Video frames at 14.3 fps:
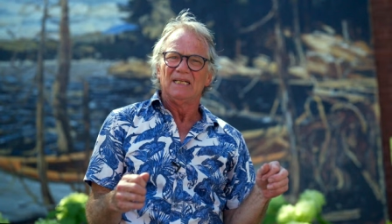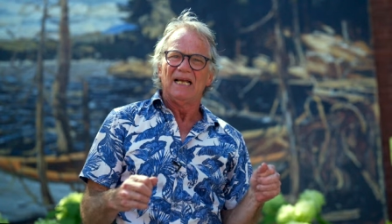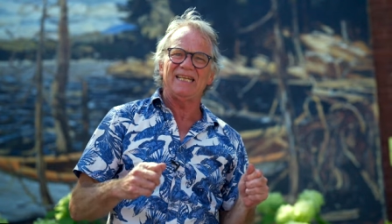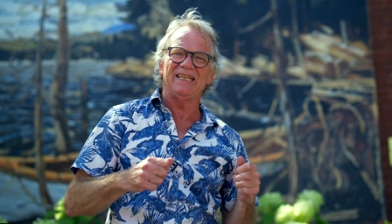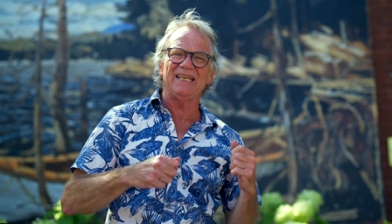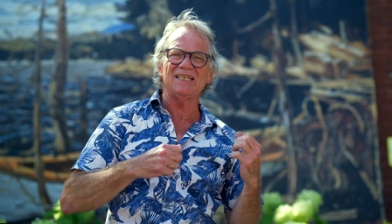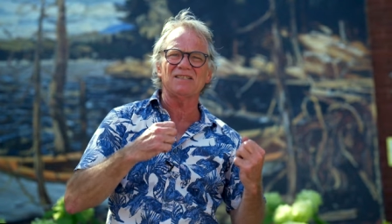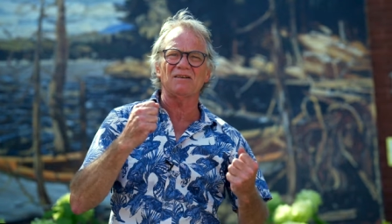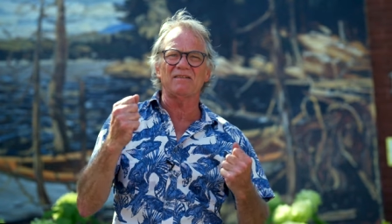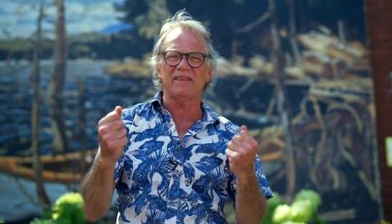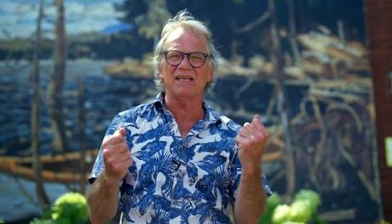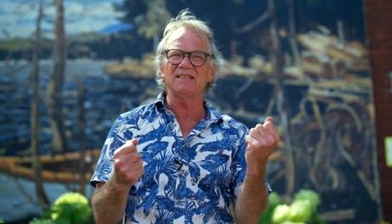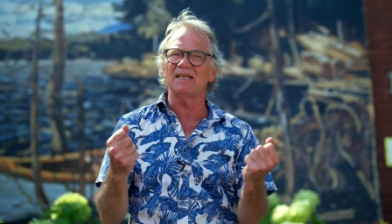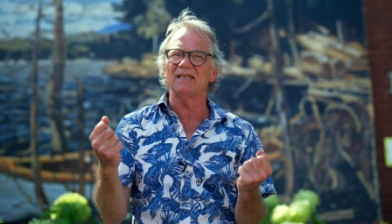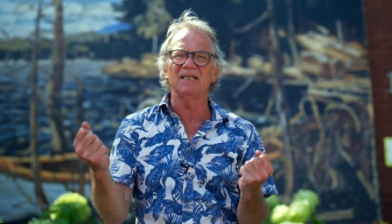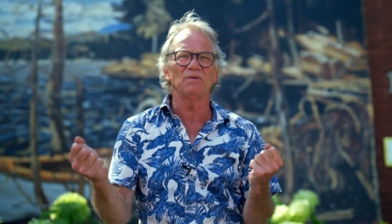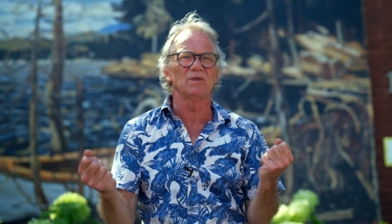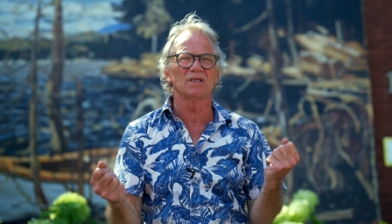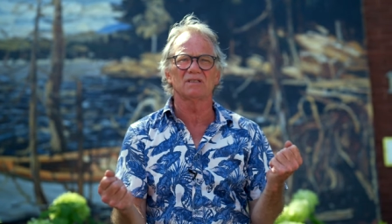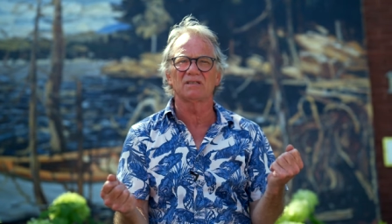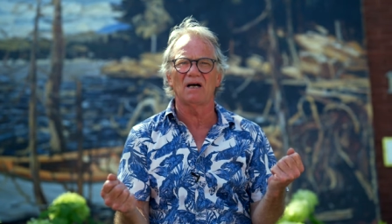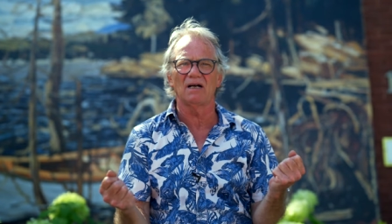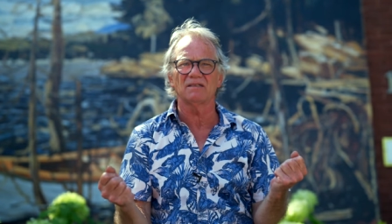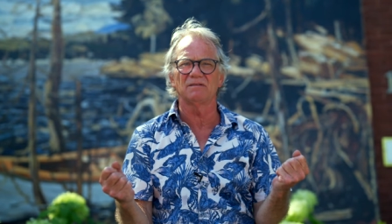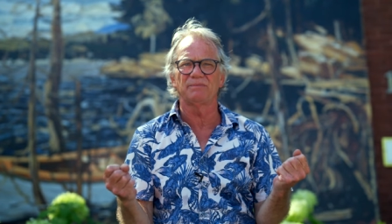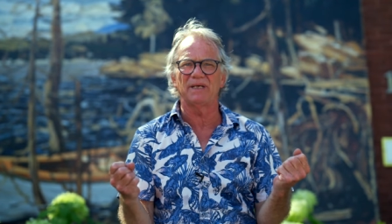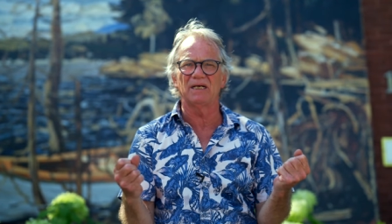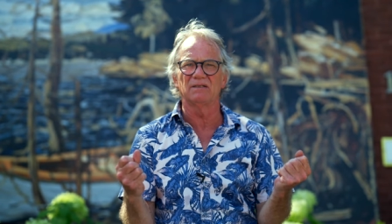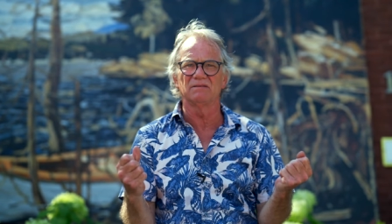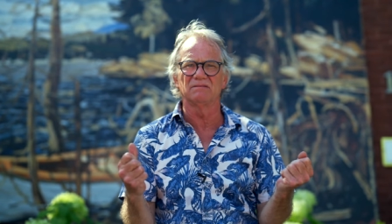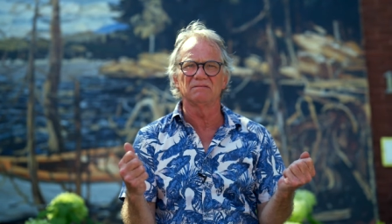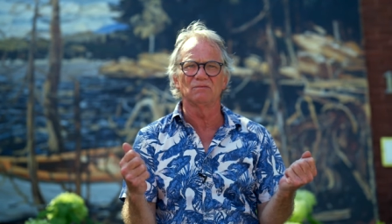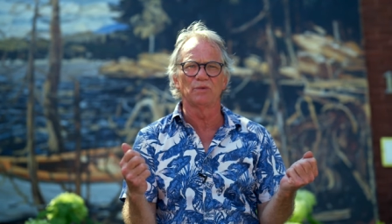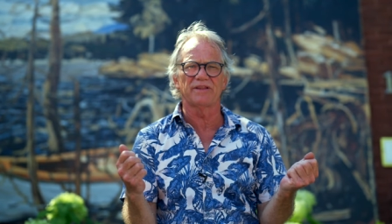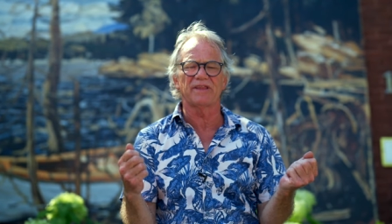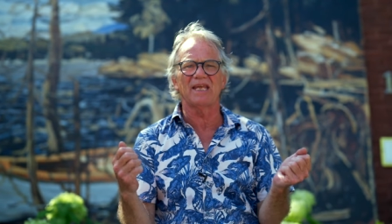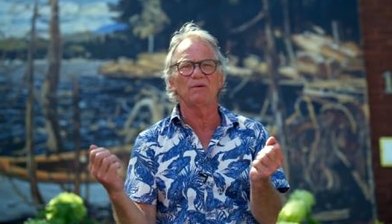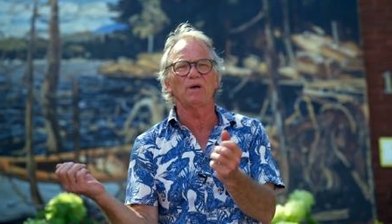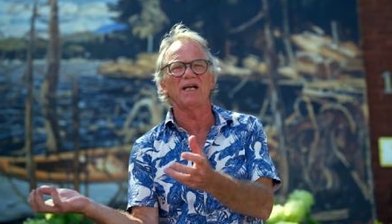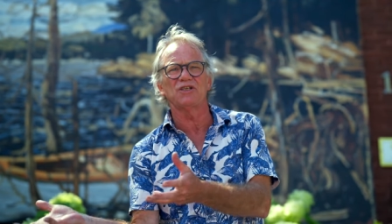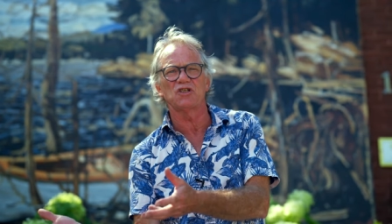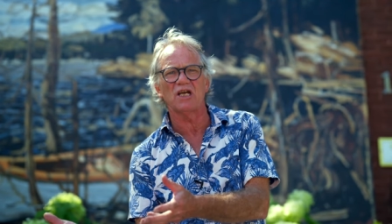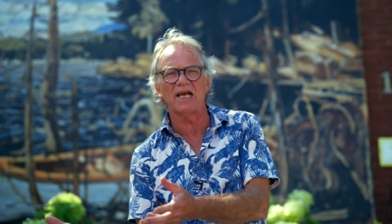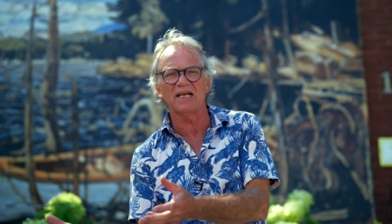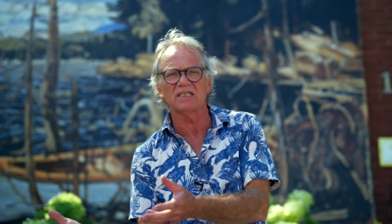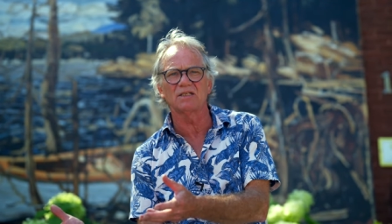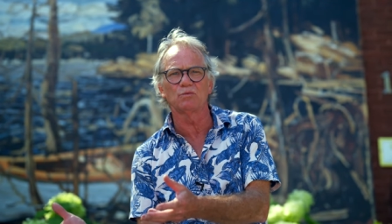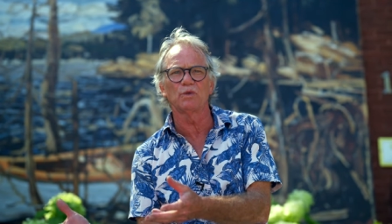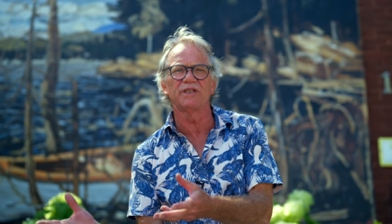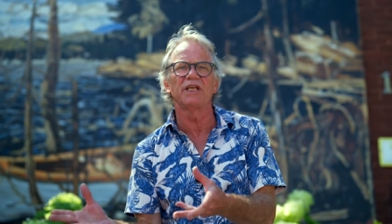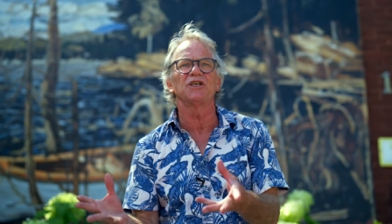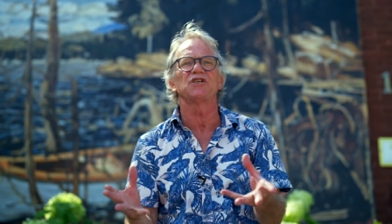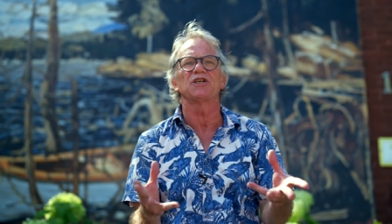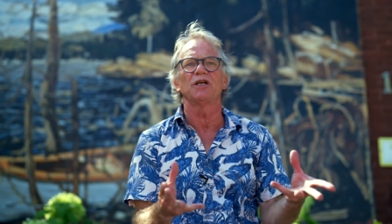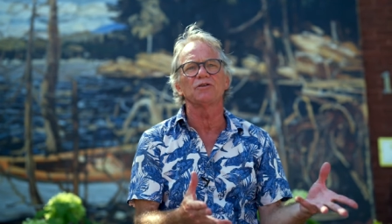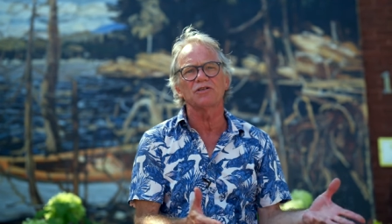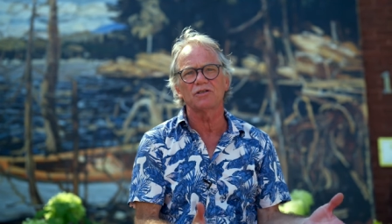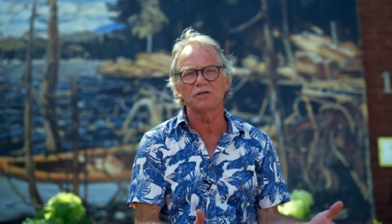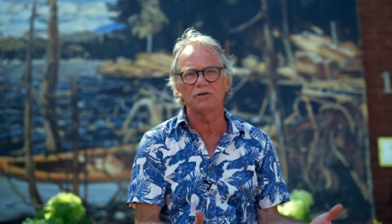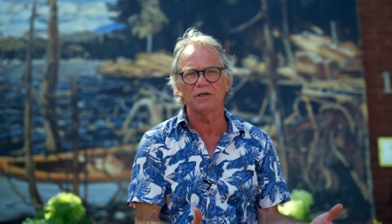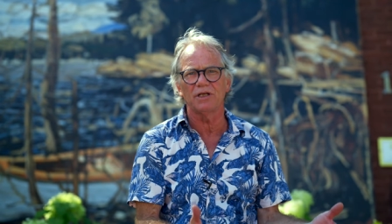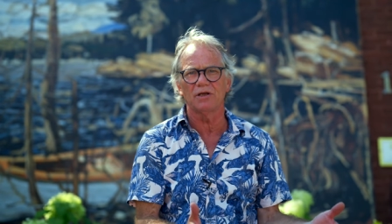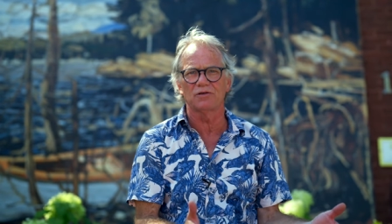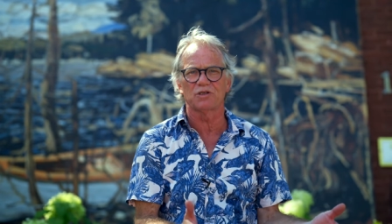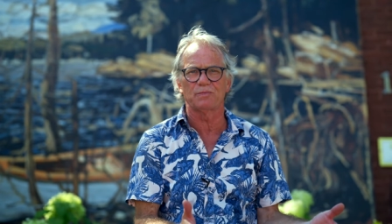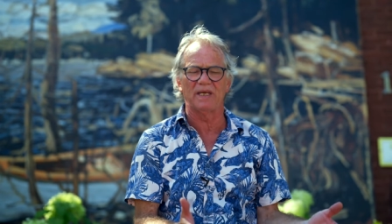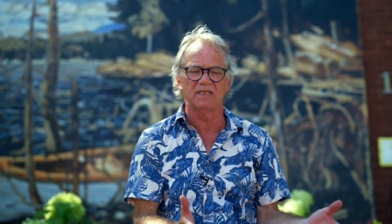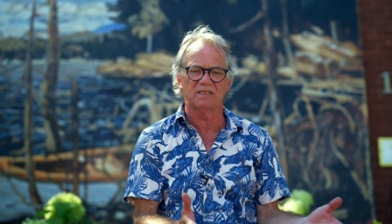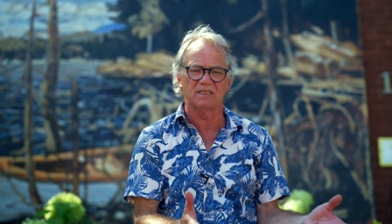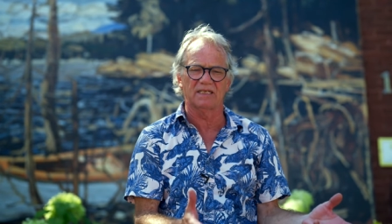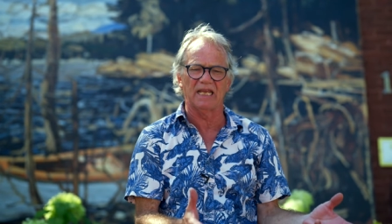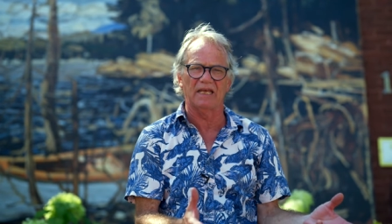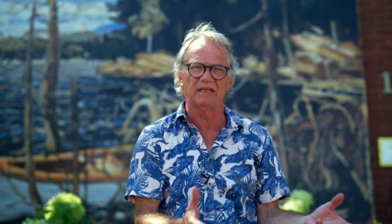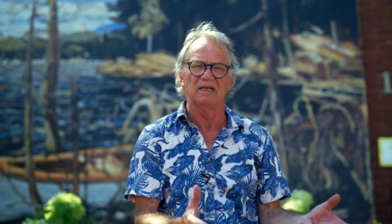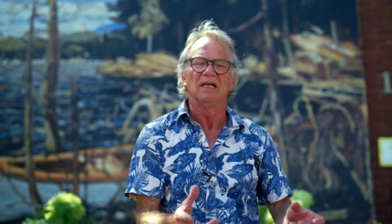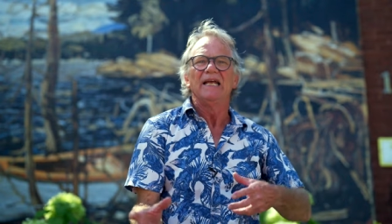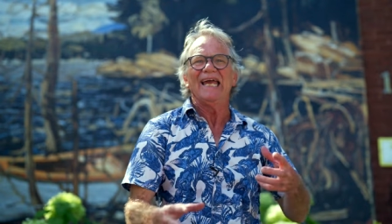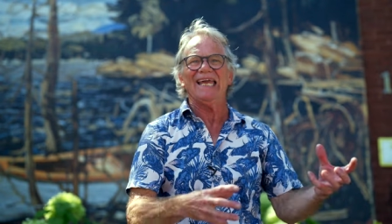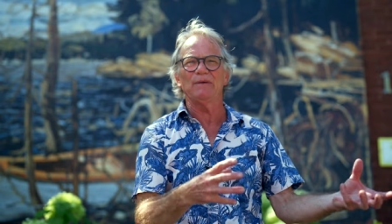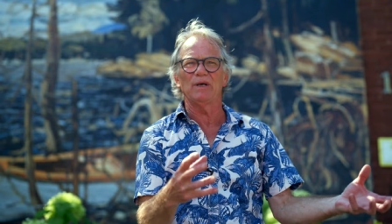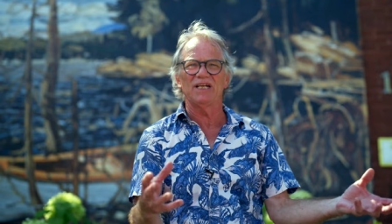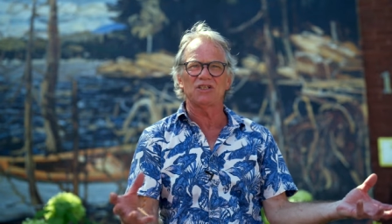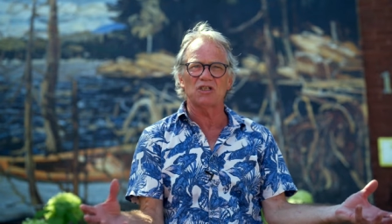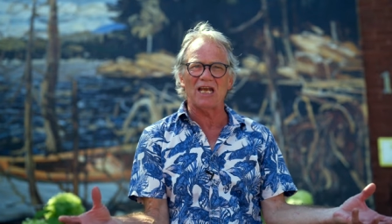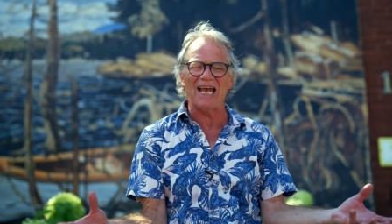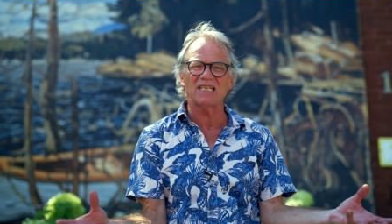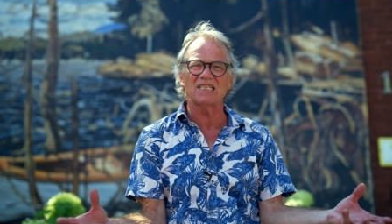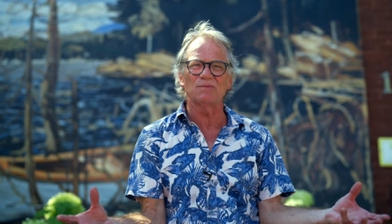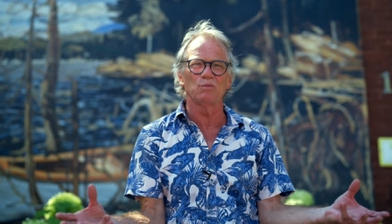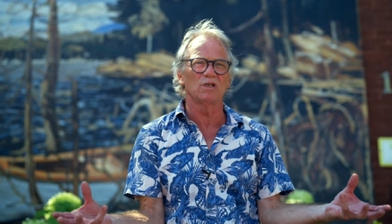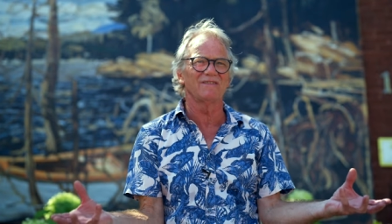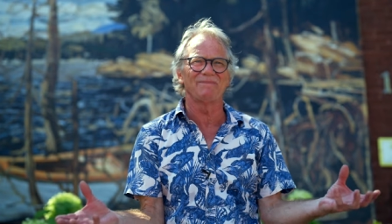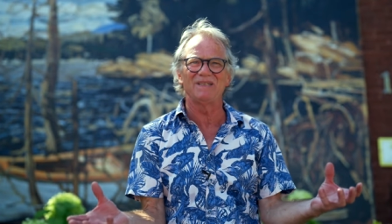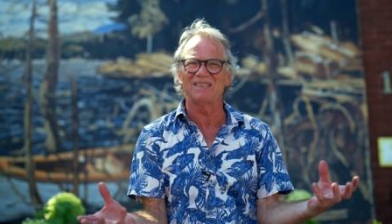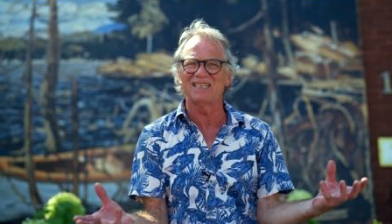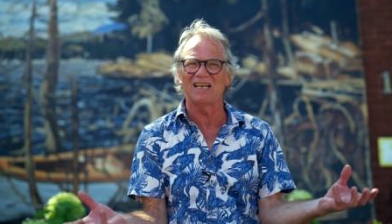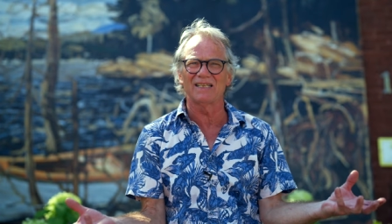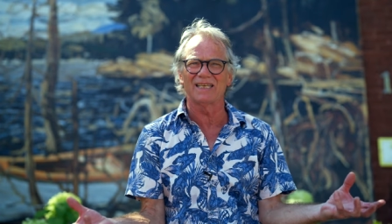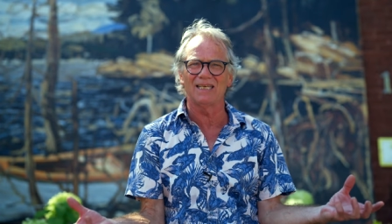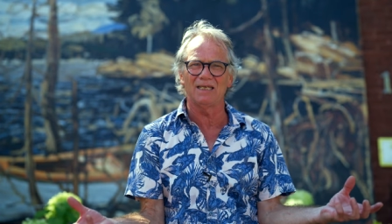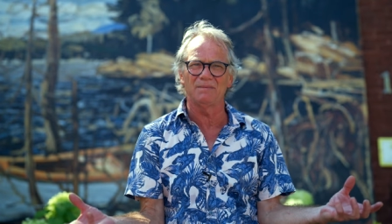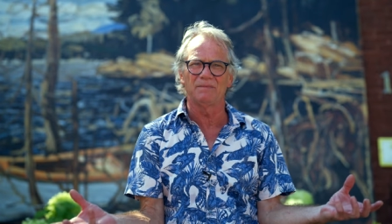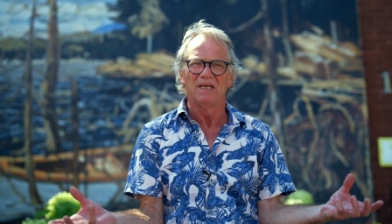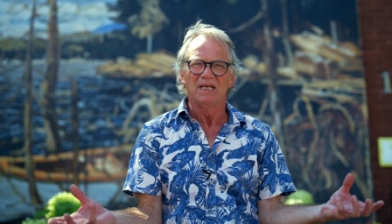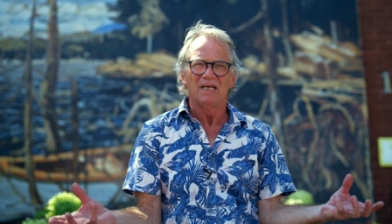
and these are things that he would have talked about with AY Jackson when they shared studio space together AY Jackson would have been telling him